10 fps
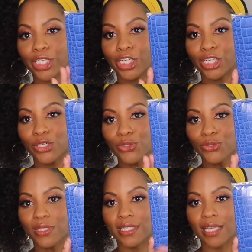
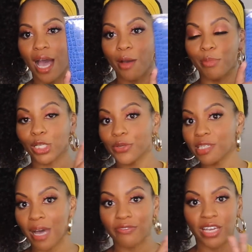cute. Blue is
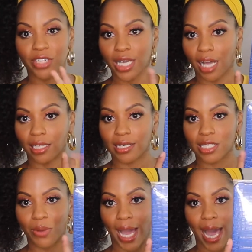my favorite color,
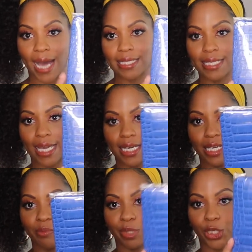so I had to get it
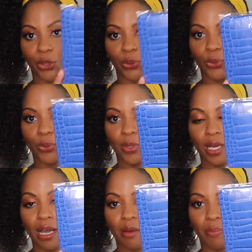in blue,
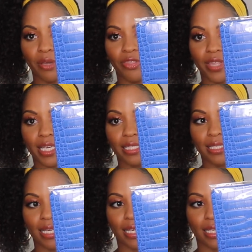but this
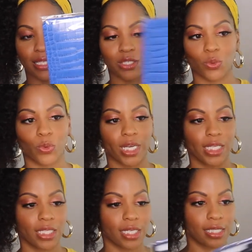is what
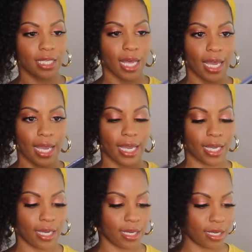it looks like.
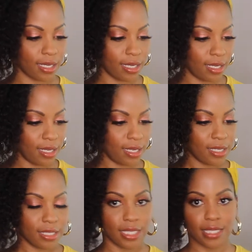
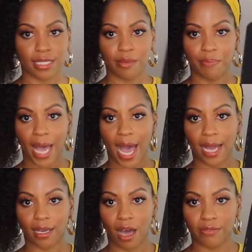This is the
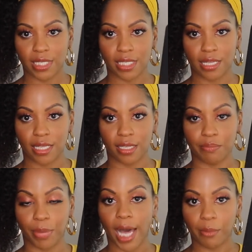back, obviously
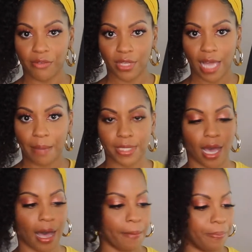the bottom of the
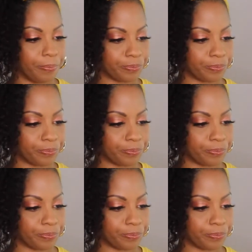laptop.